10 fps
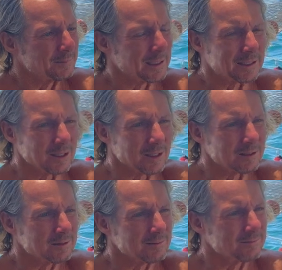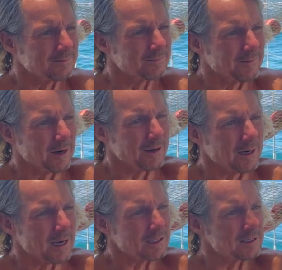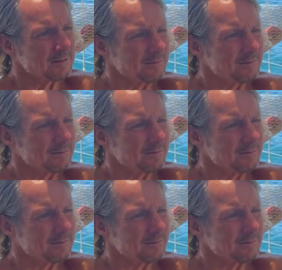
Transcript: been good. Very nice.